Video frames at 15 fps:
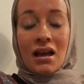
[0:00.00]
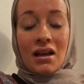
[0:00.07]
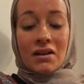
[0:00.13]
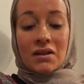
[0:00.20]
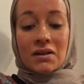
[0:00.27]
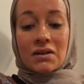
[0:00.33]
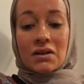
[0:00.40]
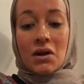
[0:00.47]

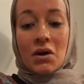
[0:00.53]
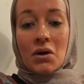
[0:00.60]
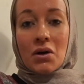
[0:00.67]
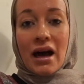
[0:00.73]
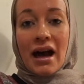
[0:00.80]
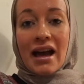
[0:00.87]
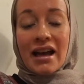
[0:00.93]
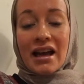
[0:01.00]
So
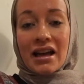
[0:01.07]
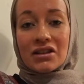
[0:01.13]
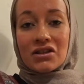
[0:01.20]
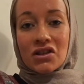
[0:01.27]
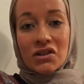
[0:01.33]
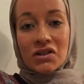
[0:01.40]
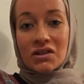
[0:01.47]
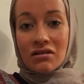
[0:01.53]
I had
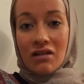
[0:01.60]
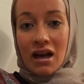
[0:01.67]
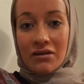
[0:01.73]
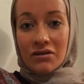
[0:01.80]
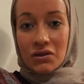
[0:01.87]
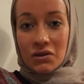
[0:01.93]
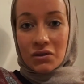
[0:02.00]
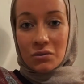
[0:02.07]
just
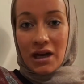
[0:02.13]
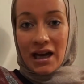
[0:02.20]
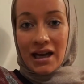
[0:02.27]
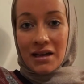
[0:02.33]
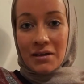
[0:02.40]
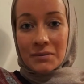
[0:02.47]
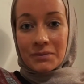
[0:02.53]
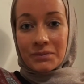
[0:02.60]
arrived to
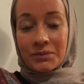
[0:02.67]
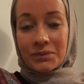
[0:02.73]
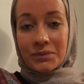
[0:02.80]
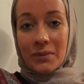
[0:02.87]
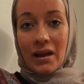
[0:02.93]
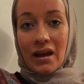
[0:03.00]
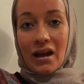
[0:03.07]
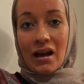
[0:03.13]
Dubai
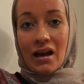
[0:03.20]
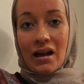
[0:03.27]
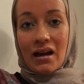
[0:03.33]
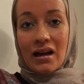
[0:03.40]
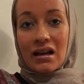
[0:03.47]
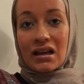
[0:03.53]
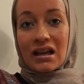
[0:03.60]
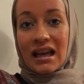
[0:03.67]

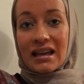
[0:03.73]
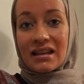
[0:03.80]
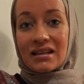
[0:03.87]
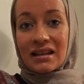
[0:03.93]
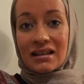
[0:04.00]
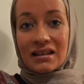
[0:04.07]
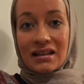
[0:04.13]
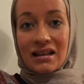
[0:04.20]
late
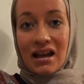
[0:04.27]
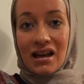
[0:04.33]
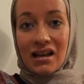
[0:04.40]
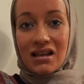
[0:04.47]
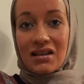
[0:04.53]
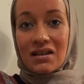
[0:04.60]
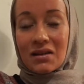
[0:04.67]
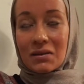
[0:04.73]
at the
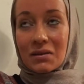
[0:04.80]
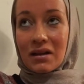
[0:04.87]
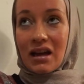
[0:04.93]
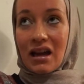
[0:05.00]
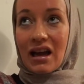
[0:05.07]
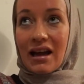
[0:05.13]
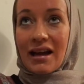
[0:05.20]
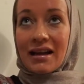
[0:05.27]
night,
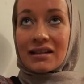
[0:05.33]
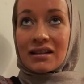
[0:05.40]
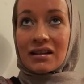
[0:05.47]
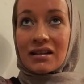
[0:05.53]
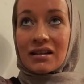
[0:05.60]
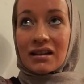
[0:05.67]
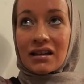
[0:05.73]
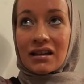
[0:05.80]
and
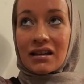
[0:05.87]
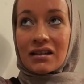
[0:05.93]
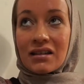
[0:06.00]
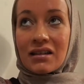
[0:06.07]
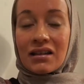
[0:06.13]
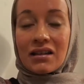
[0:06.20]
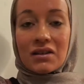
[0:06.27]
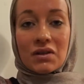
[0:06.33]

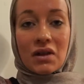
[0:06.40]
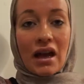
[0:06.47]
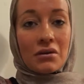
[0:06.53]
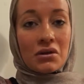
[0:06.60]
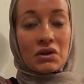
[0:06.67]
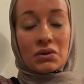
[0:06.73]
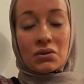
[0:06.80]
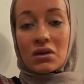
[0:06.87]
so I
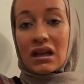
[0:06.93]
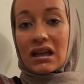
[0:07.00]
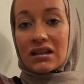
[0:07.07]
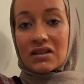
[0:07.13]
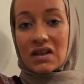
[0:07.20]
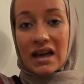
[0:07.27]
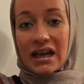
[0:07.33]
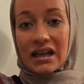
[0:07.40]
was really
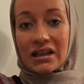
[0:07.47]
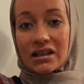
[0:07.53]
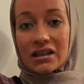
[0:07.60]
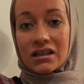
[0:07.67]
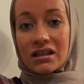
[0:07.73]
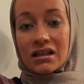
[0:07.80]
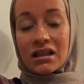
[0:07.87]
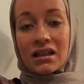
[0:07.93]

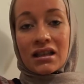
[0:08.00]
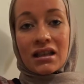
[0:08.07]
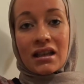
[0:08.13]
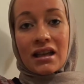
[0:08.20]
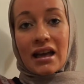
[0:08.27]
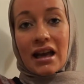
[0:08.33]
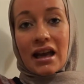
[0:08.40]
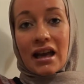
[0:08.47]
tired
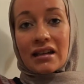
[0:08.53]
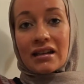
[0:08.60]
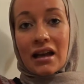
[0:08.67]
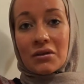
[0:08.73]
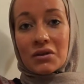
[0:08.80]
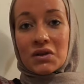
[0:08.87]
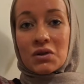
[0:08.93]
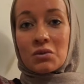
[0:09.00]
and I
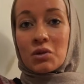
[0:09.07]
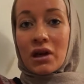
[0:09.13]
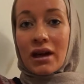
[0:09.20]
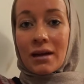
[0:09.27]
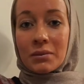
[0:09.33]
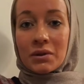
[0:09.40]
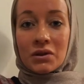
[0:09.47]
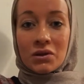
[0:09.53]
was super
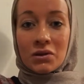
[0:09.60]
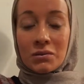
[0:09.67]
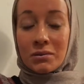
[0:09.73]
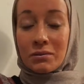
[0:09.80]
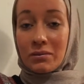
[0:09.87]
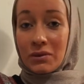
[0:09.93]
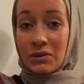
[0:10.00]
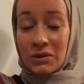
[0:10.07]
happy
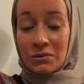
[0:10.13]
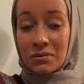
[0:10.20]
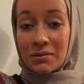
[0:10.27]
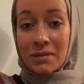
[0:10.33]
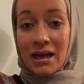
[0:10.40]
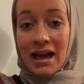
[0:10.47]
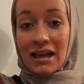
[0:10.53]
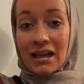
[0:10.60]
to be
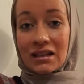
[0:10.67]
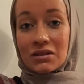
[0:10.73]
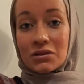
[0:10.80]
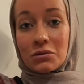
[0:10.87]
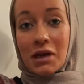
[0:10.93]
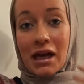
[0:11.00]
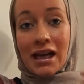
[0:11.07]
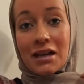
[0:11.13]
back in
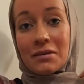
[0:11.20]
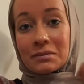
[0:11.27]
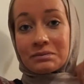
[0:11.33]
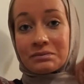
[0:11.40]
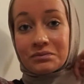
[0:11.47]
Dubai.